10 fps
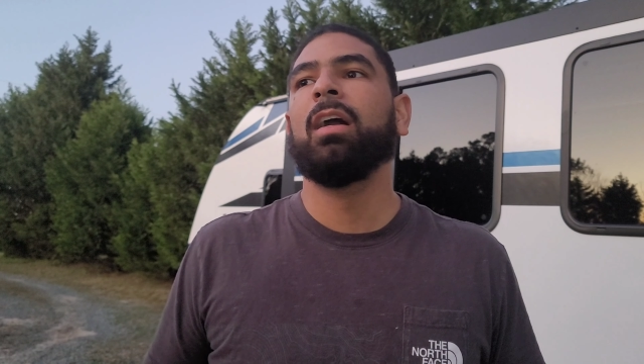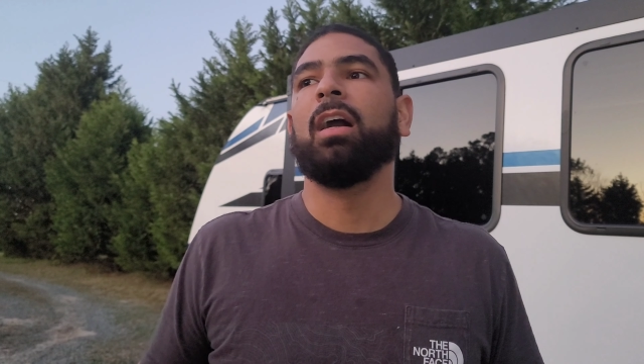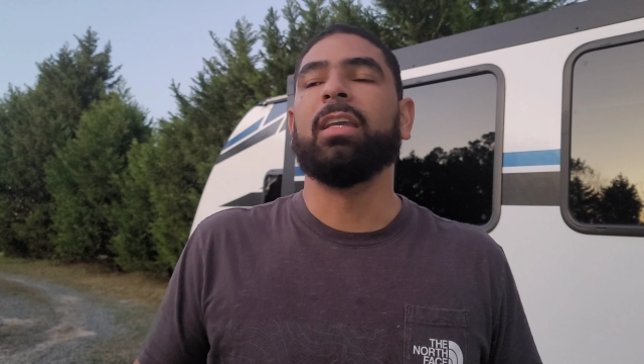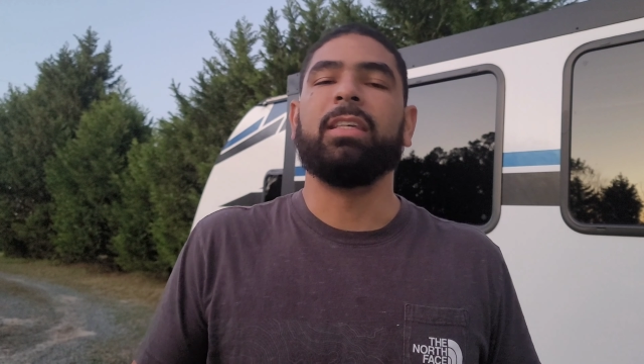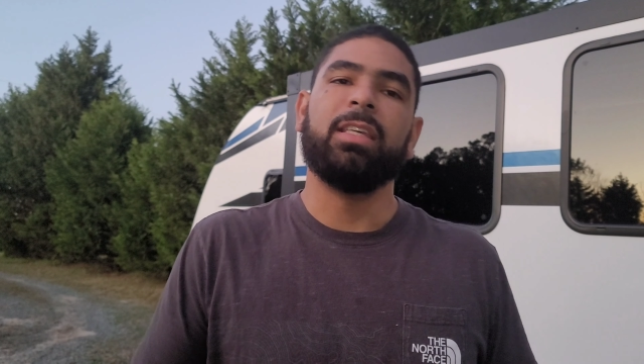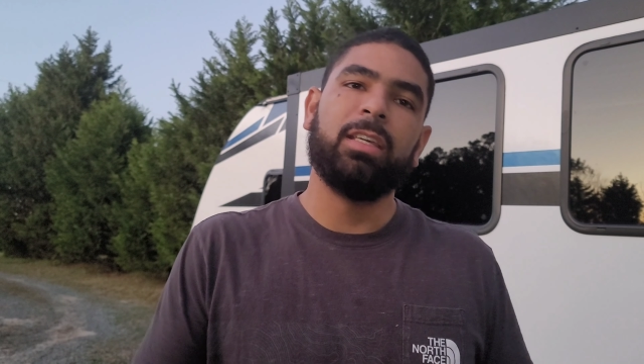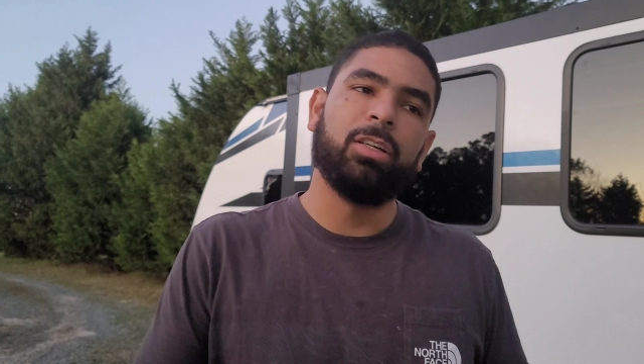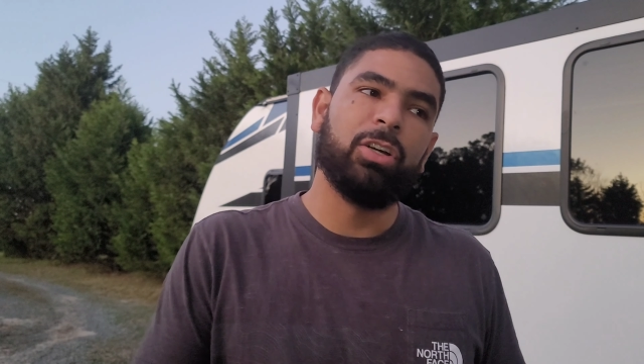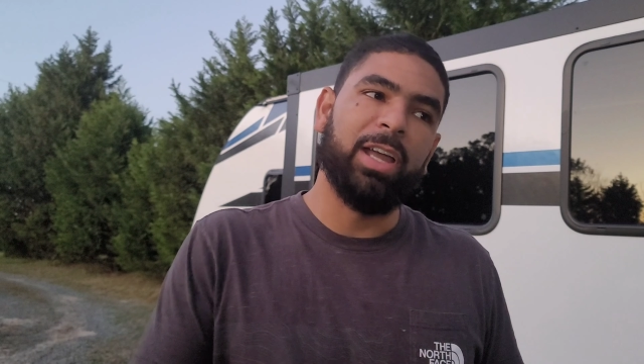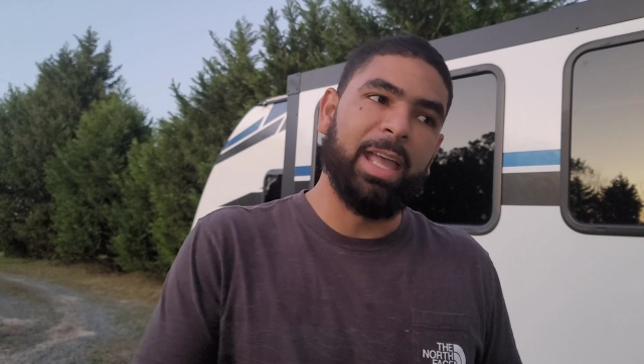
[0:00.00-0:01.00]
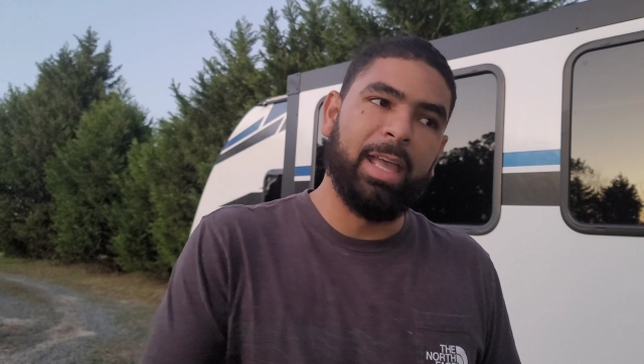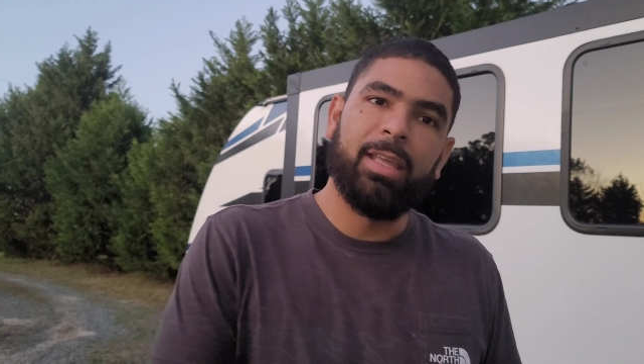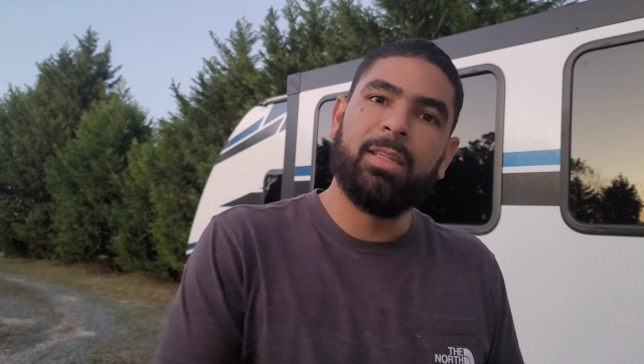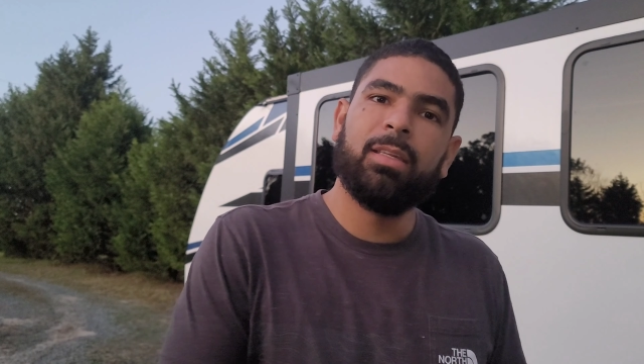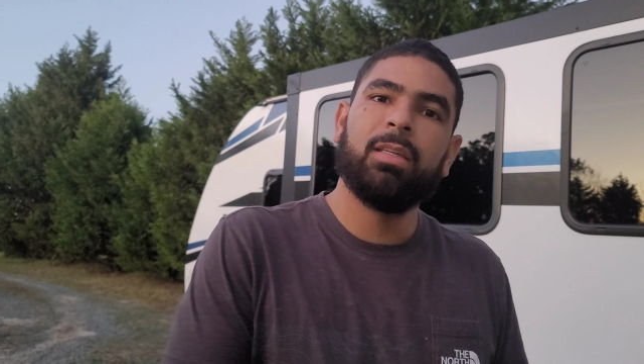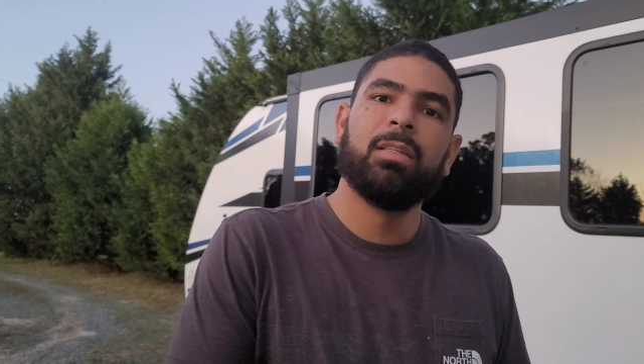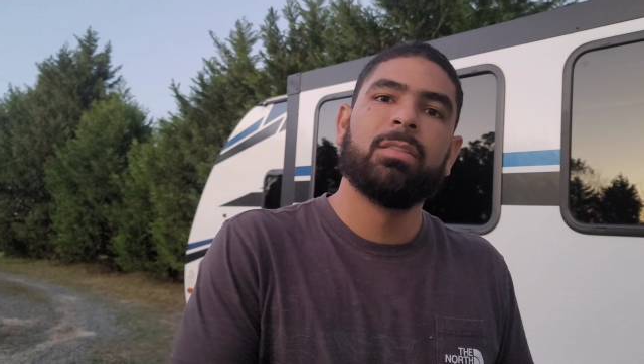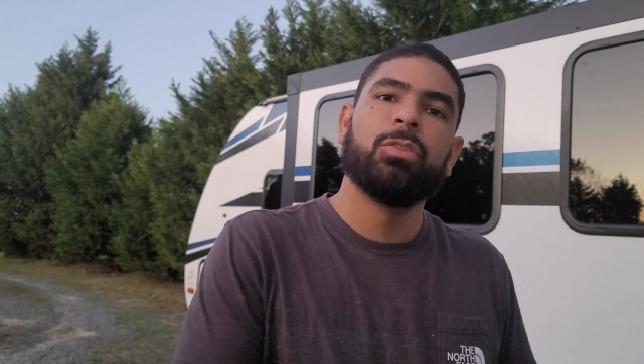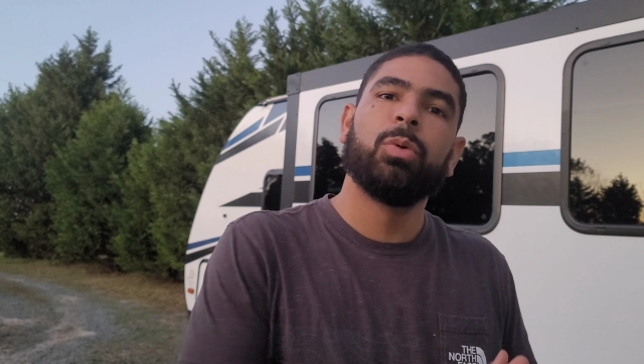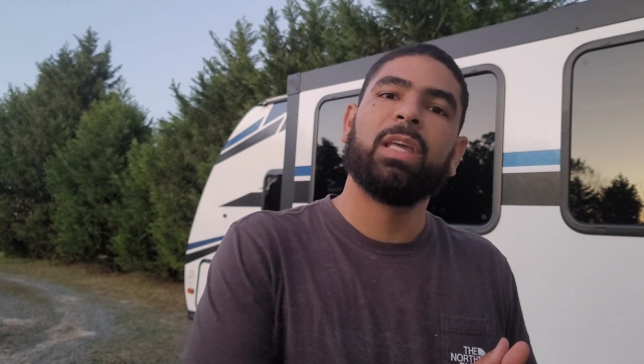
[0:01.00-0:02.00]
a year
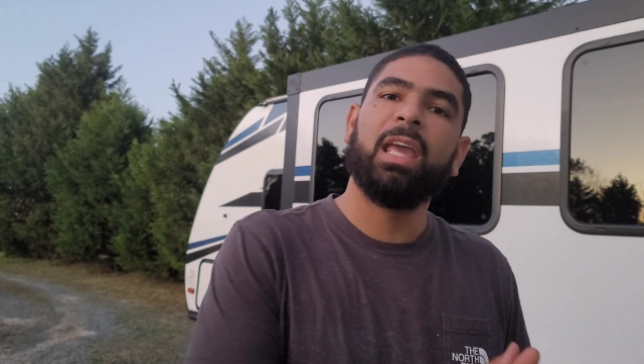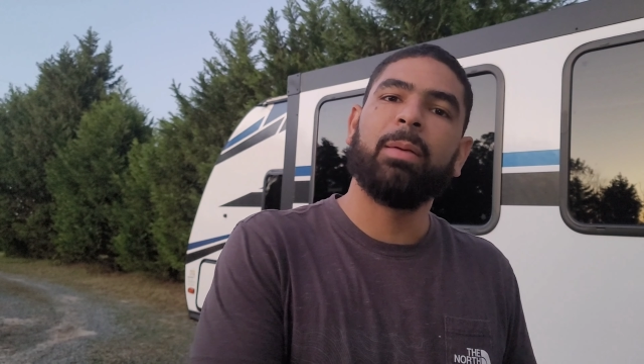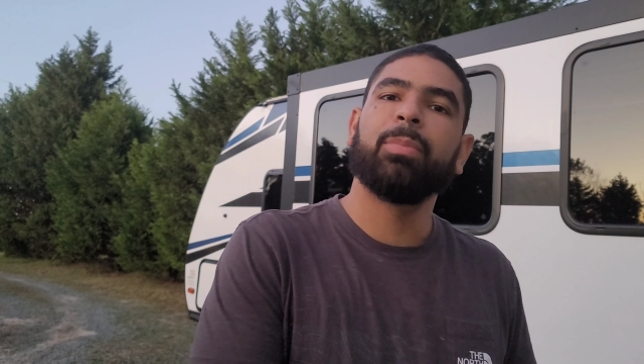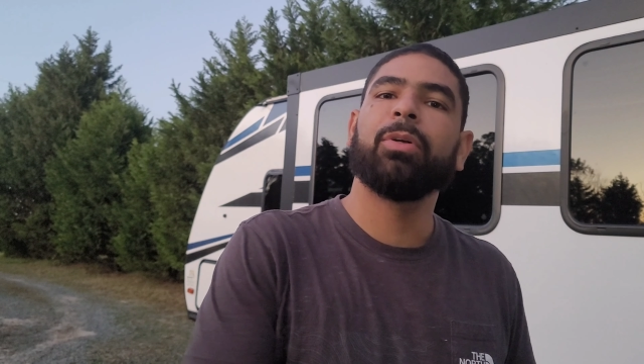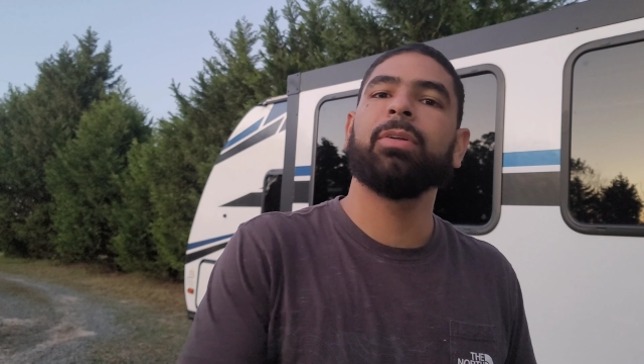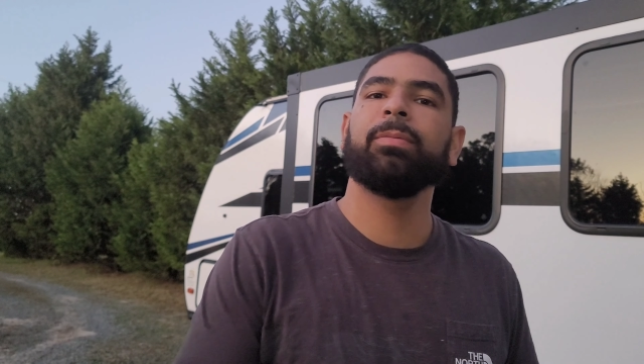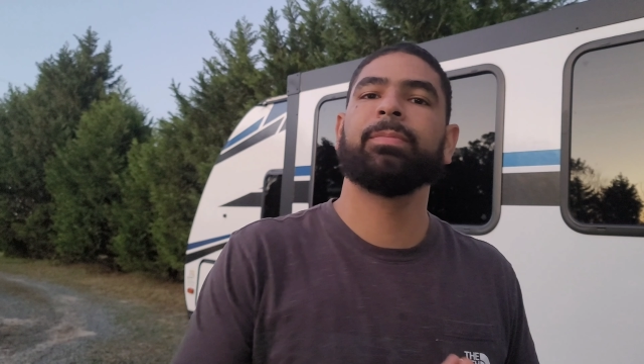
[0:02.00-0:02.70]
into a camper,